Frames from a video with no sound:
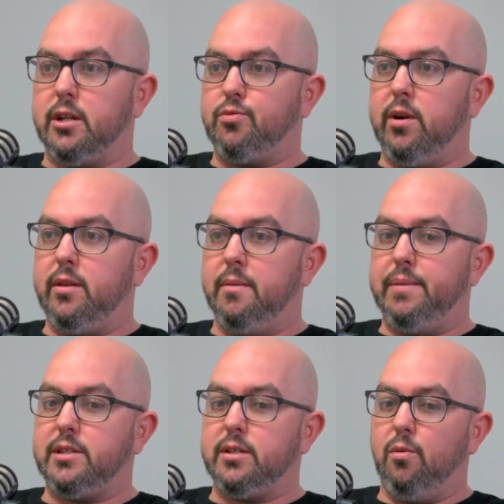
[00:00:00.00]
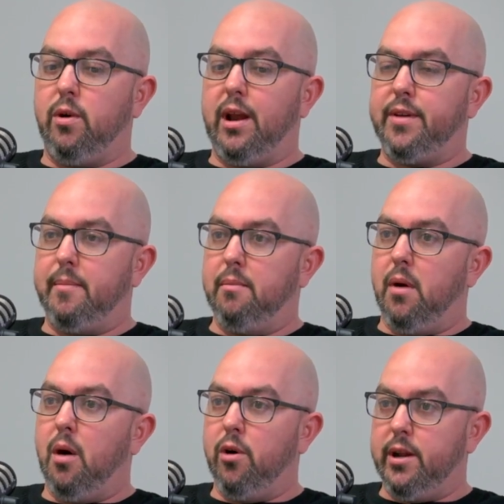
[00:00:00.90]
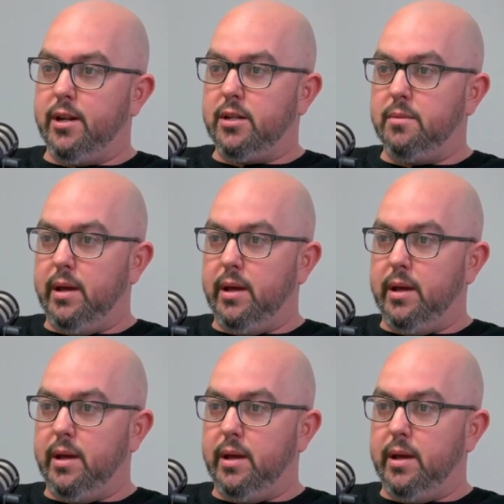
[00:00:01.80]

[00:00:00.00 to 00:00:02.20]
I was running the business of what I thought my mom wanted it to